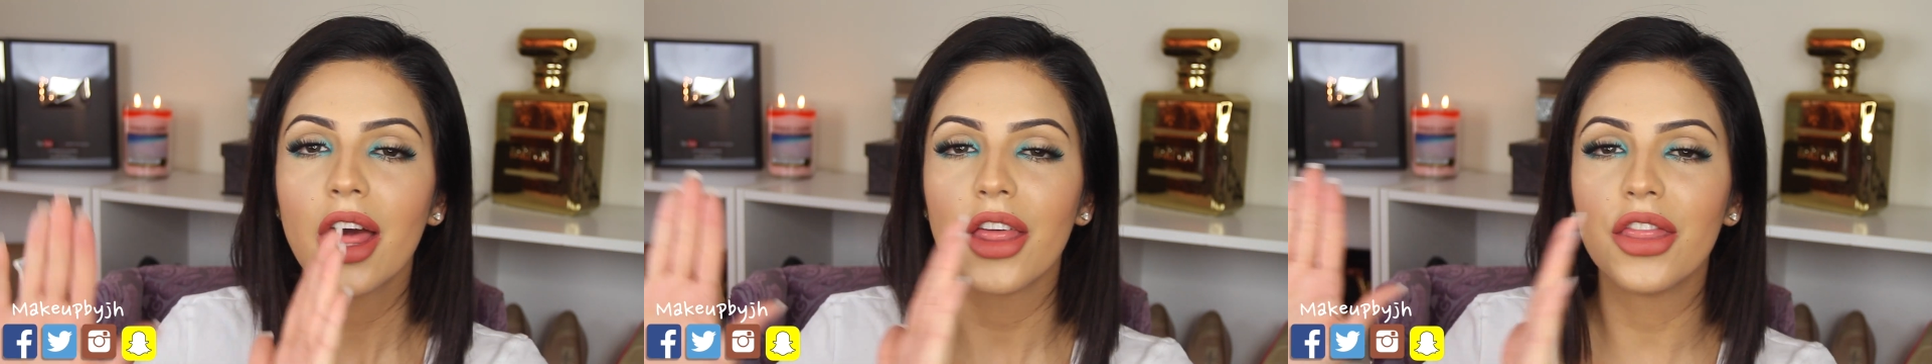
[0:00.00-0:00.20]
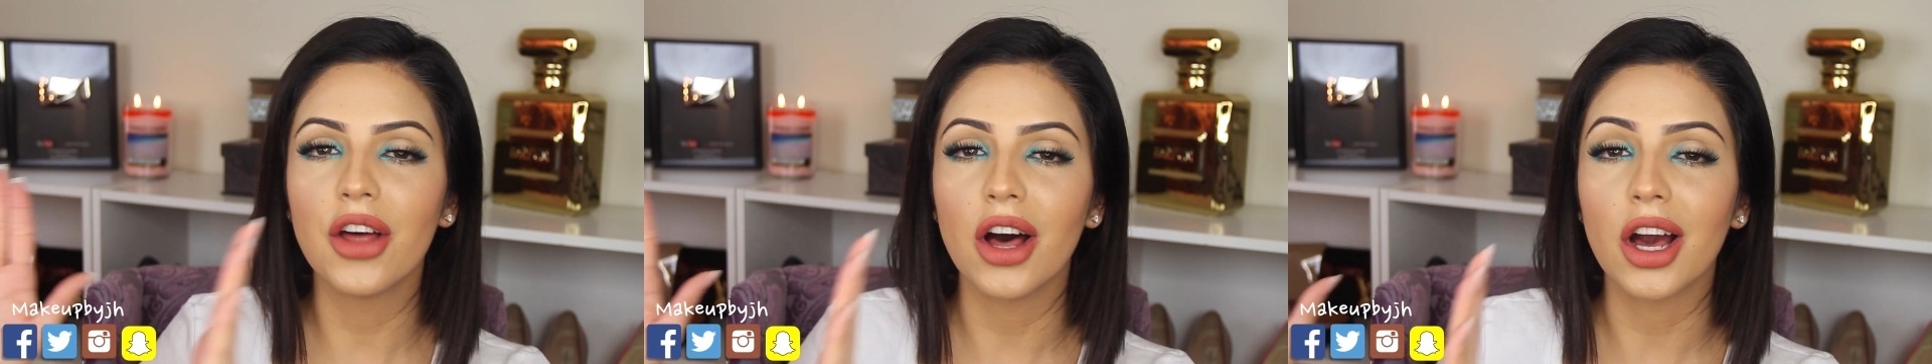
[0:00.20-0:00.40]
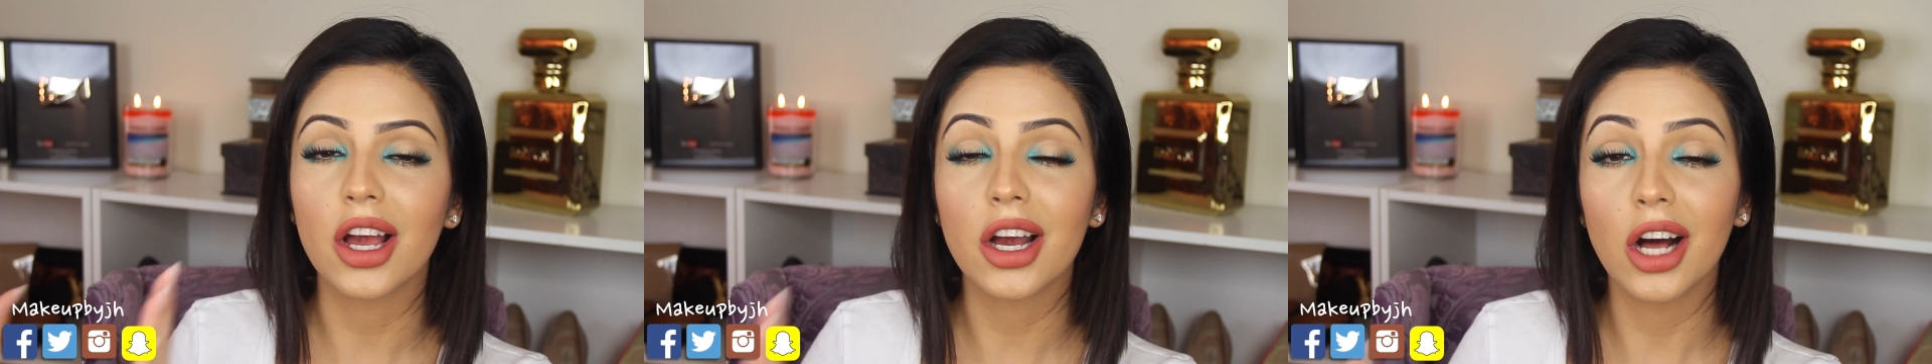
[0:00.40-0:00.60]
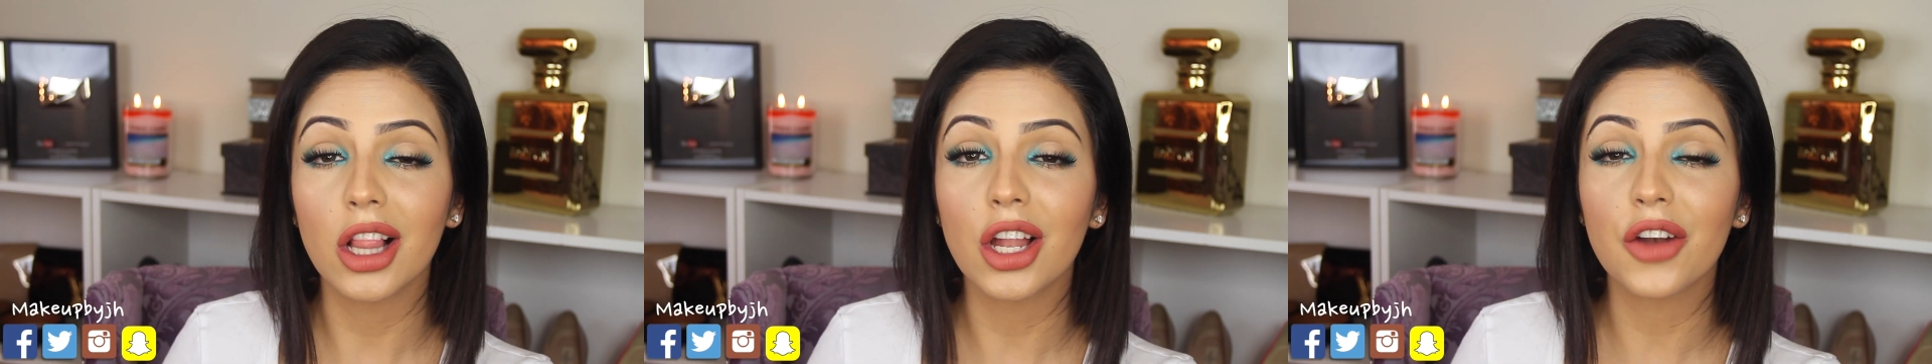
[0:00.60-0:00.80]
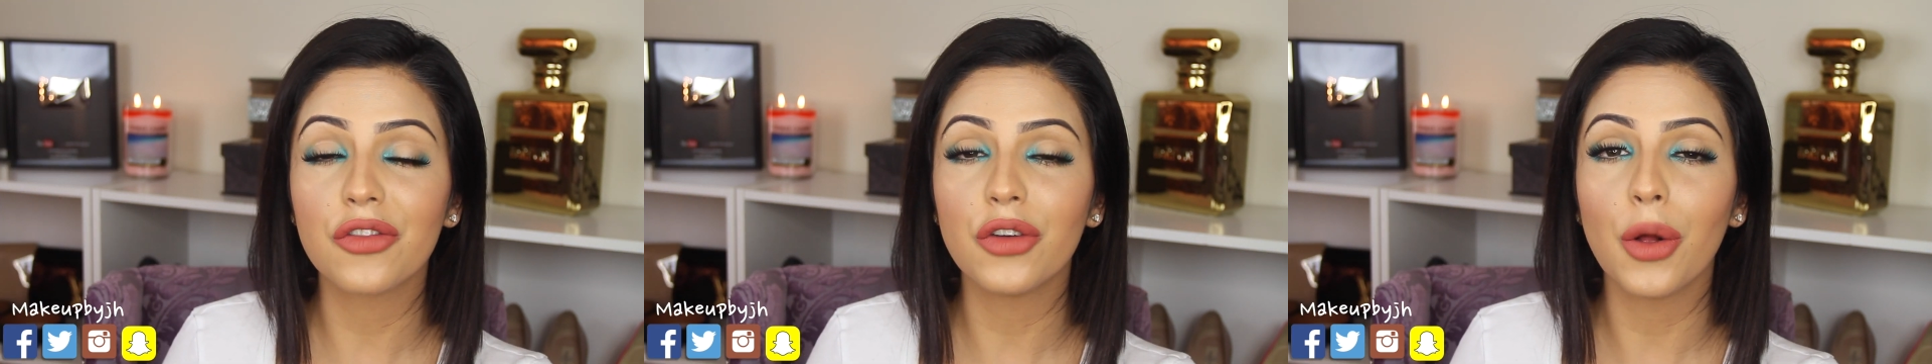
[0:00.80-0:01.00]
the
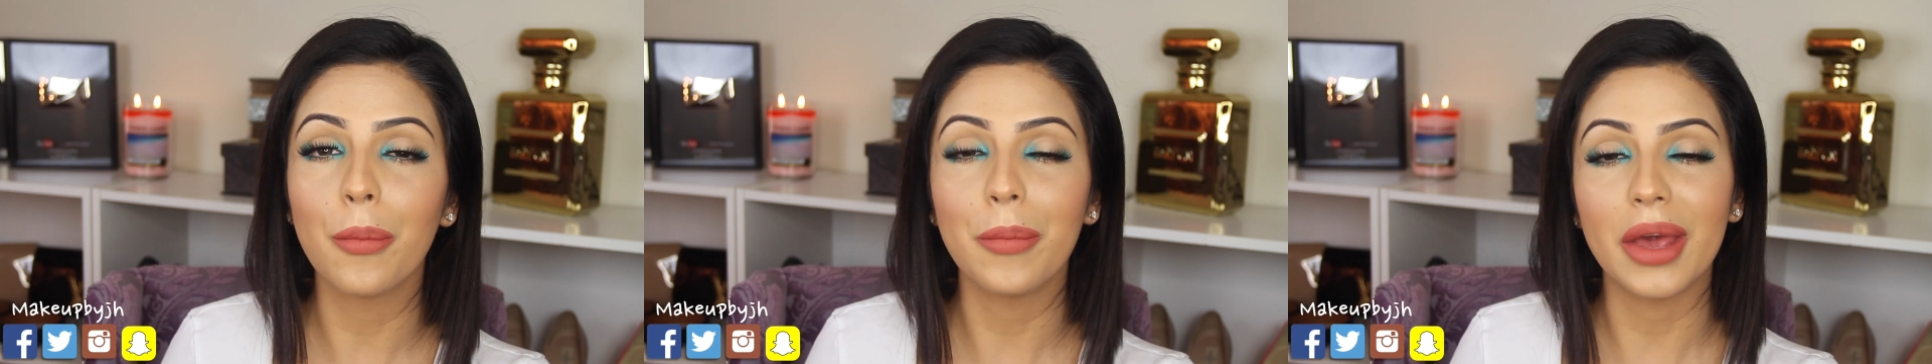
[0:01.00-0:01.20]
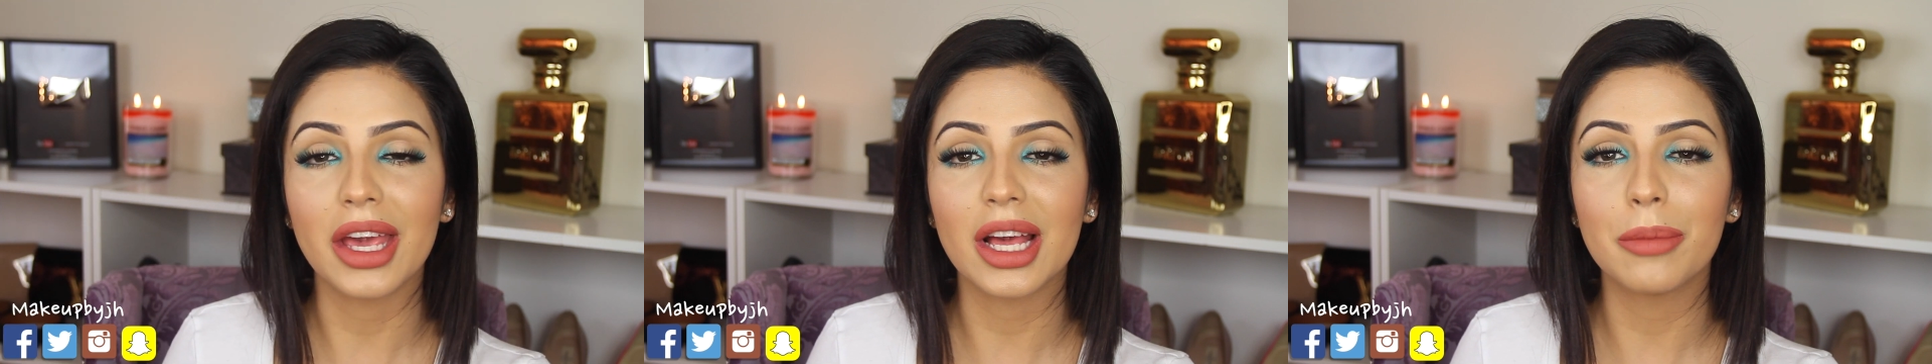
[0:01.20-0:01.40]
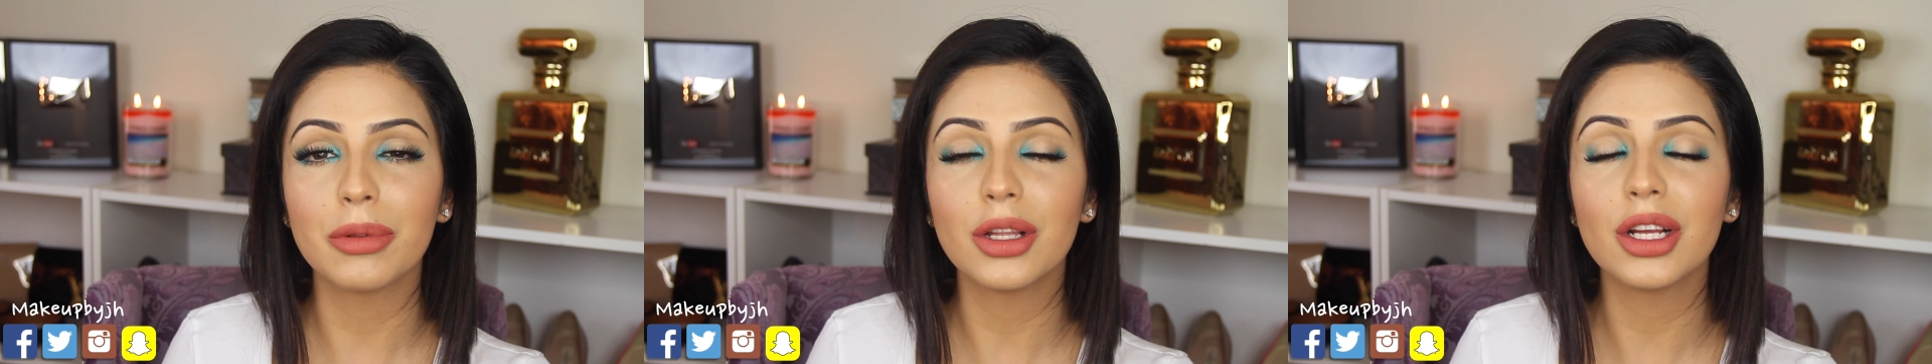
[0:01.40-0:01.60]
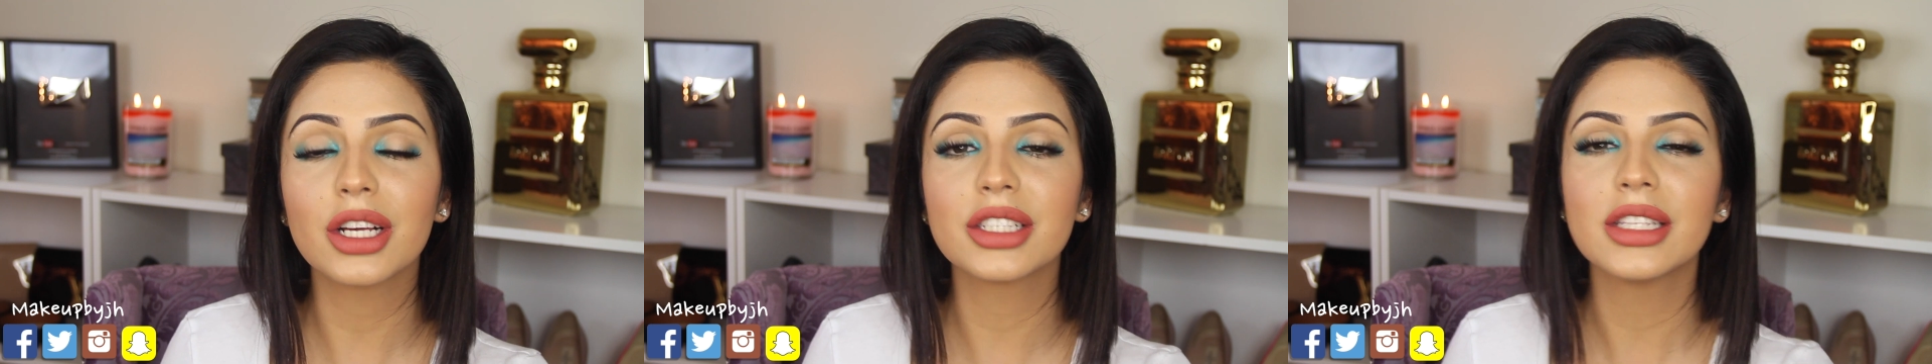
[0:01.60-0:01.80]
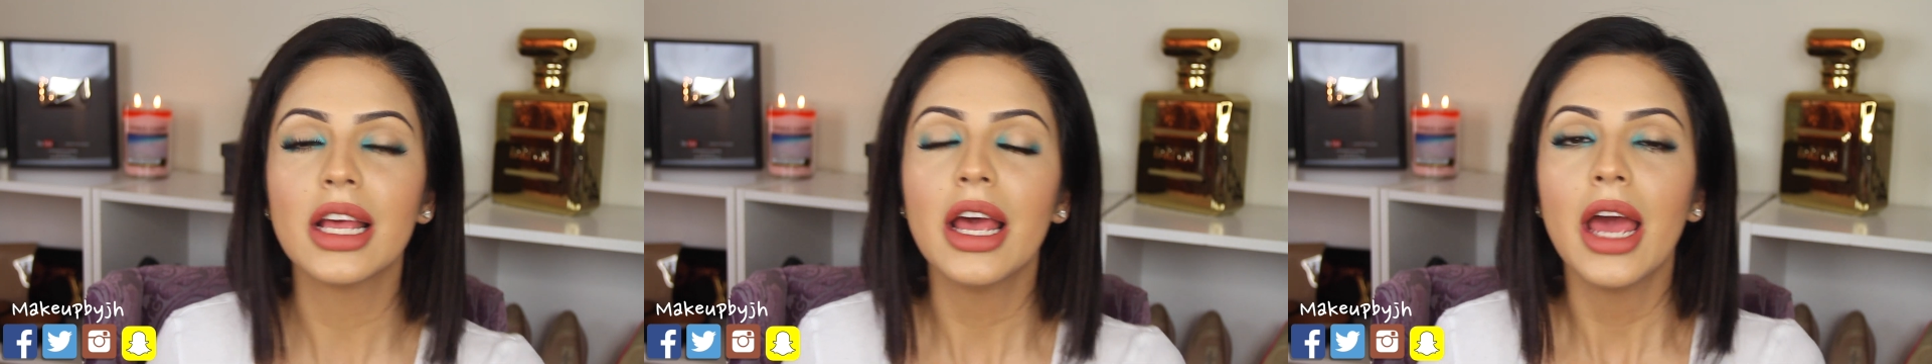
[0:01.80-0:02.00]
colorful makeup
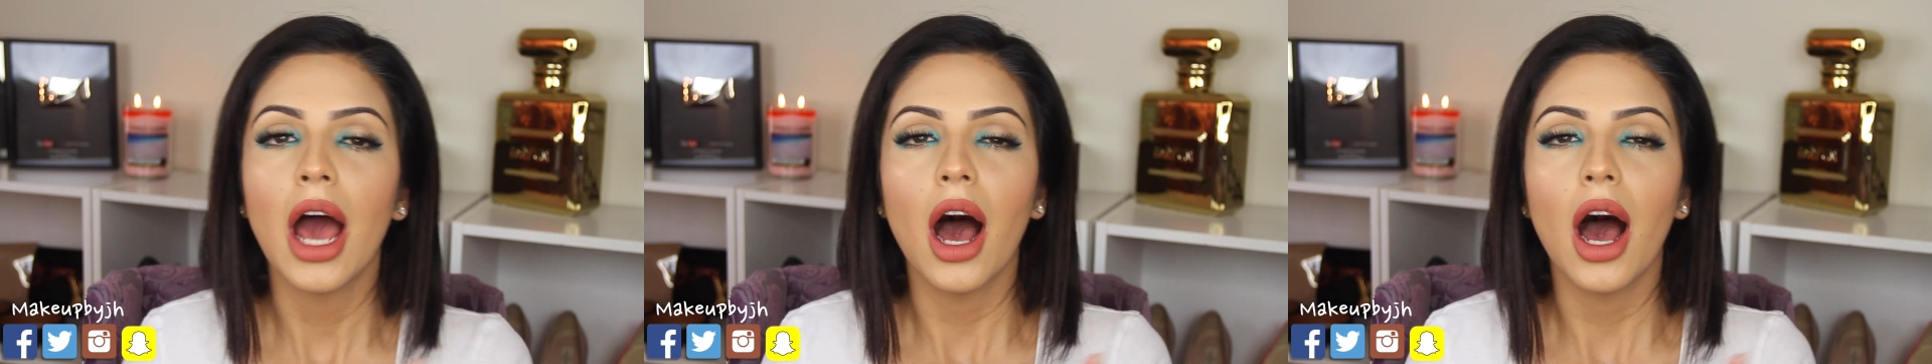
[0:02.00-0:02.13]
looks.